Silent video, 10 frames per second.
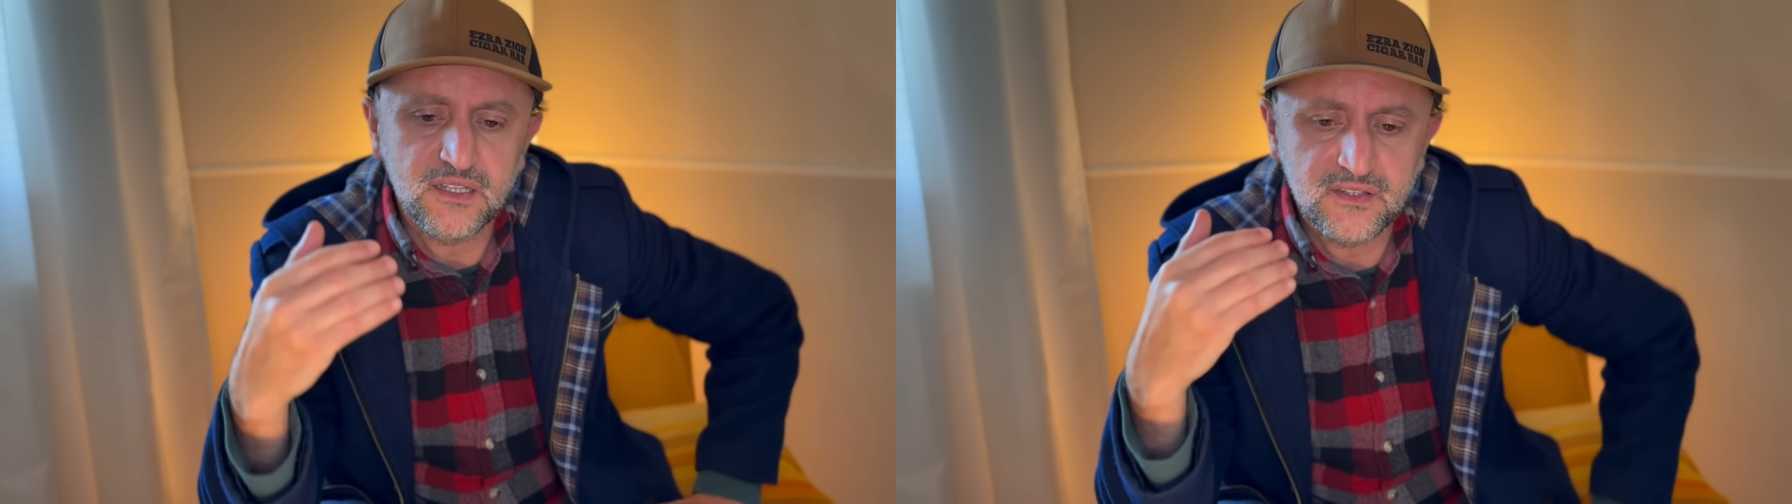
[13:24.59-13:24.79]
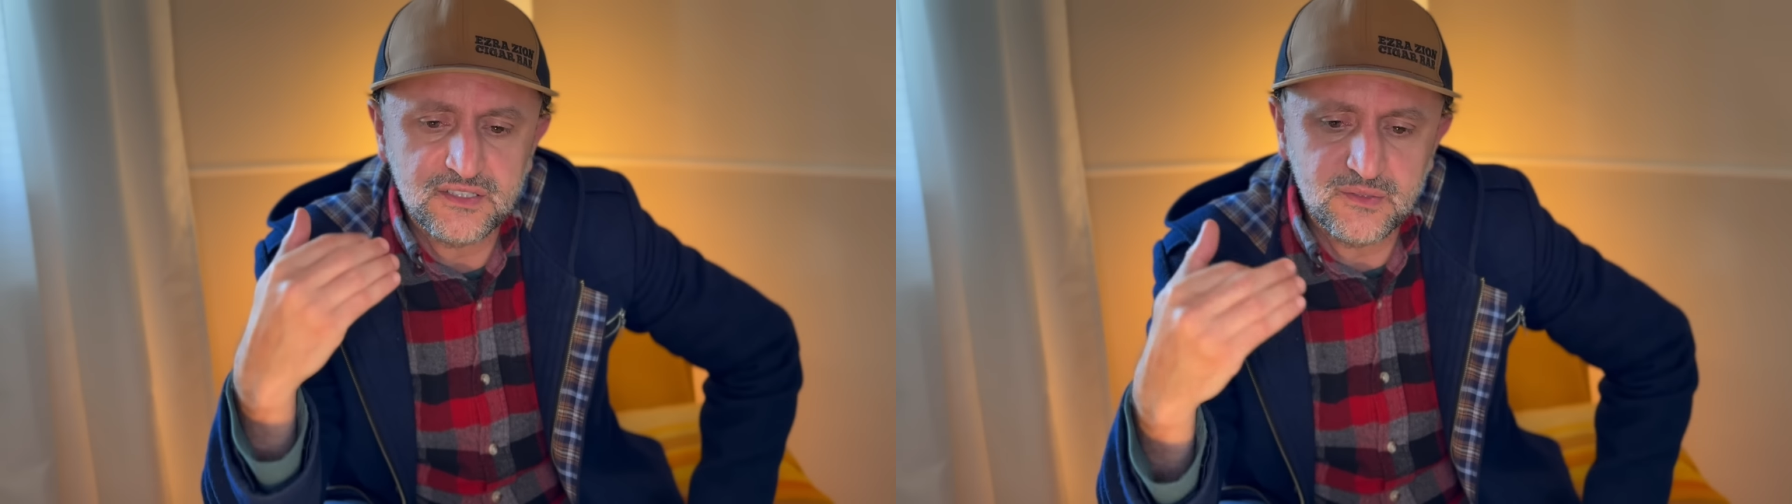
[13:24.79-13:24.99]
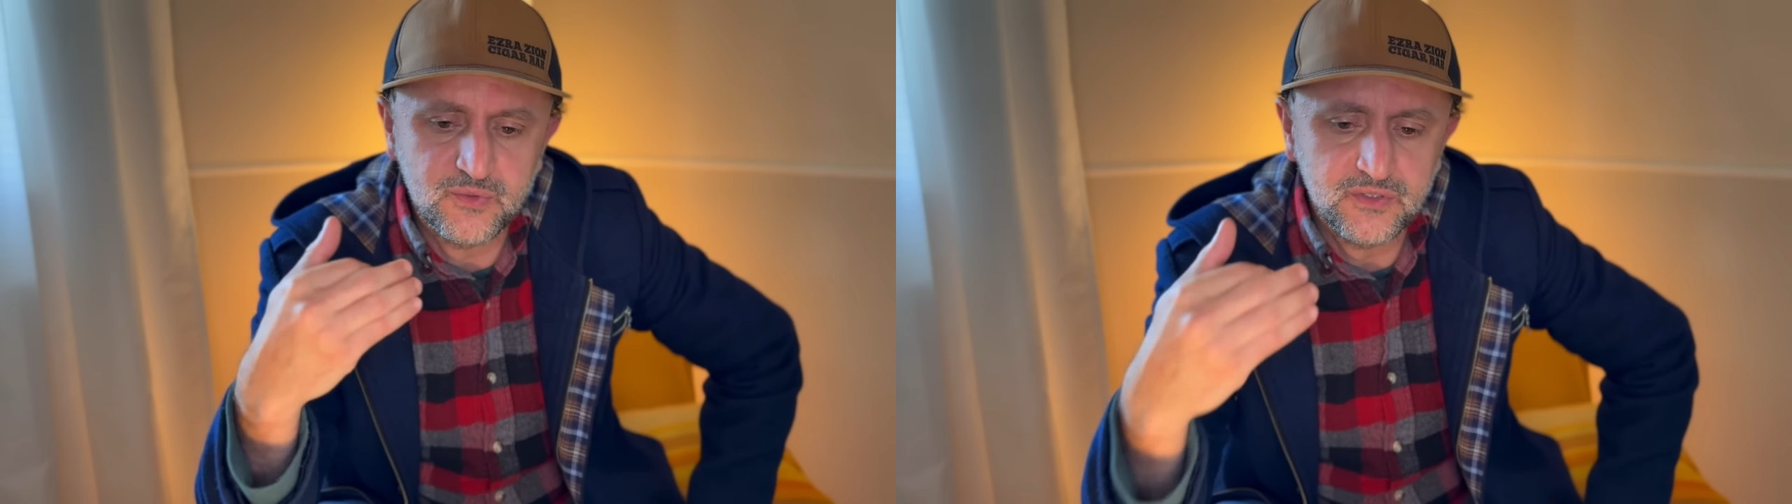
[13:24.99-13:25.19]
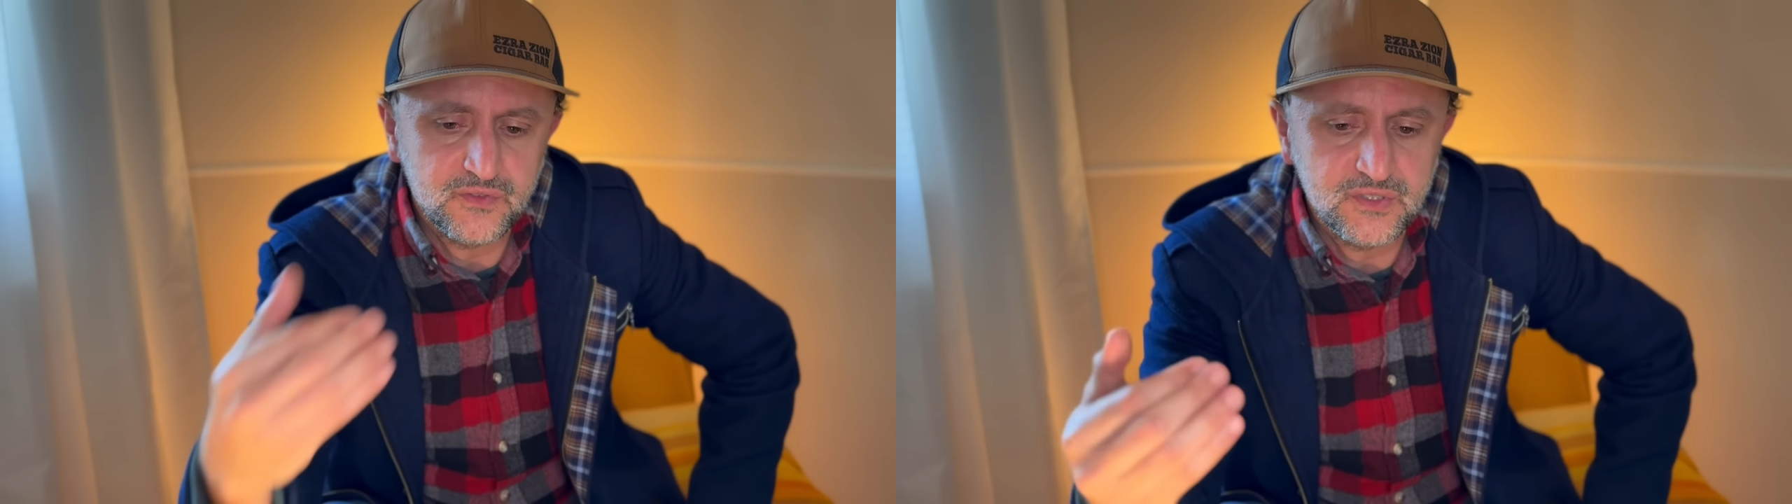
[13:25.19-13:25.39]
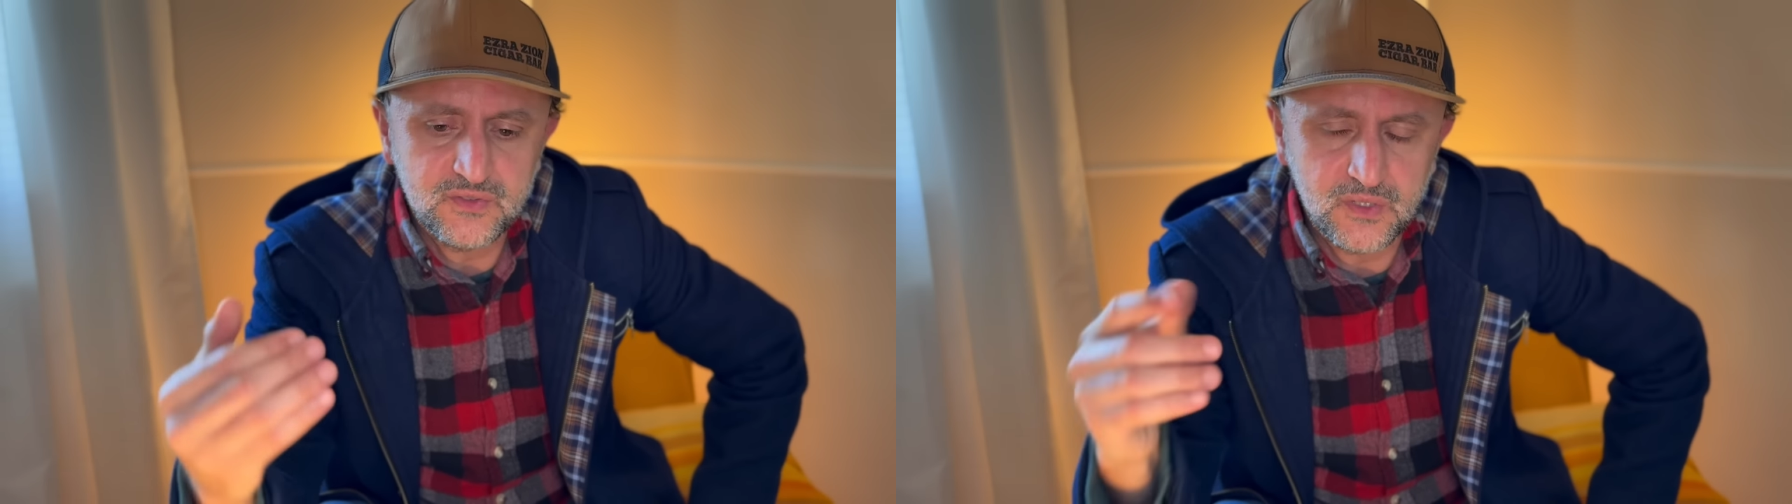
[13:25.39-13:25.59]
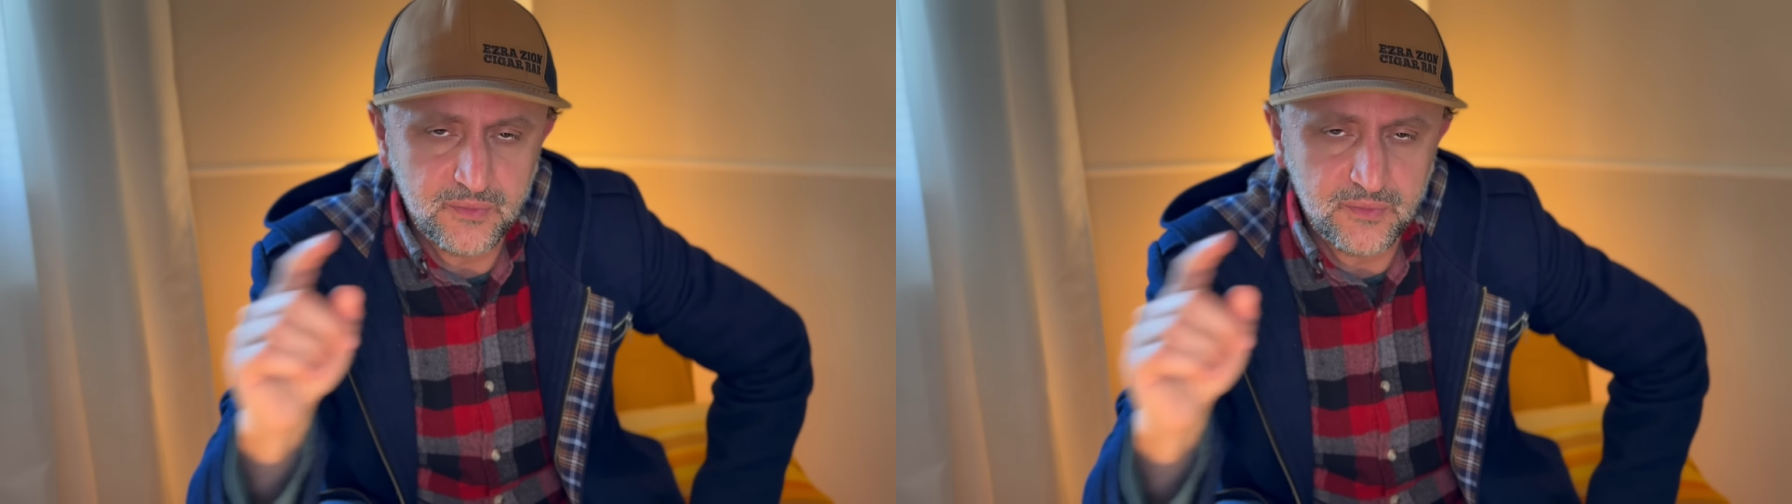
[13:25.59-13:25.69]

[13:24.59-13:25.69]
and their support for Israel,